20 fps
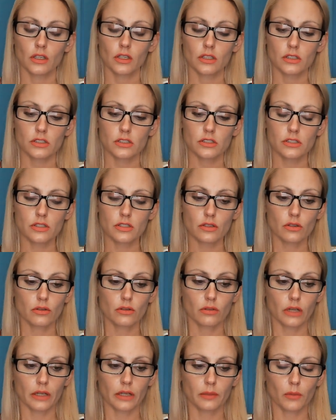So
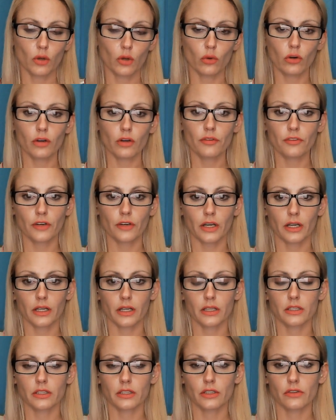I'm
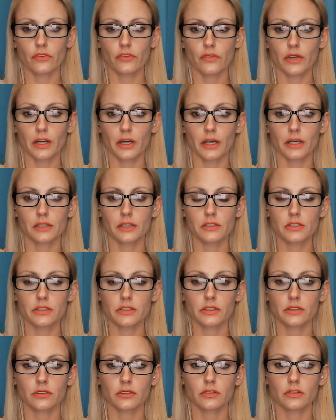horrified that
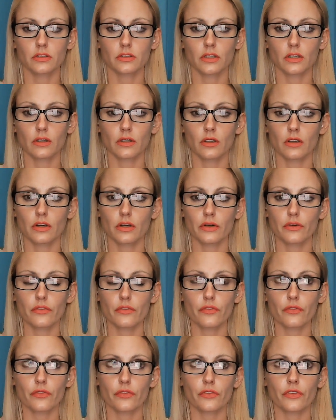
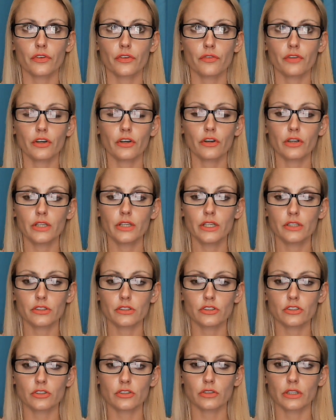the very
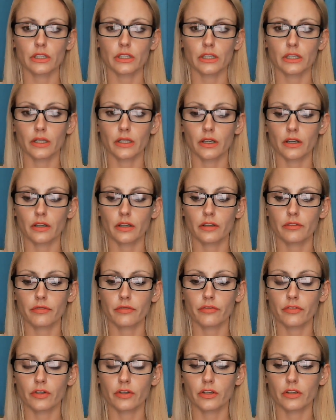history of
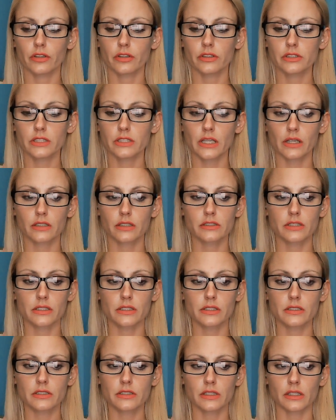
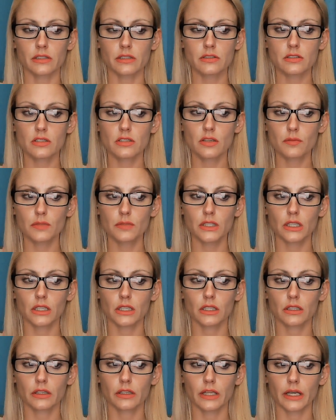Texas, and something
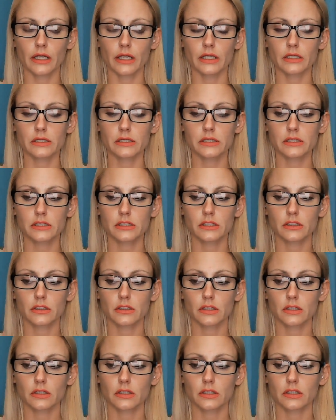that
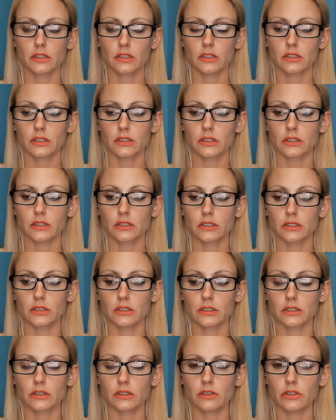
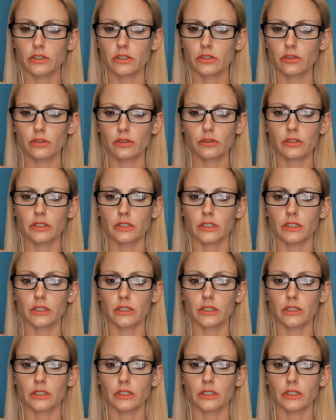literally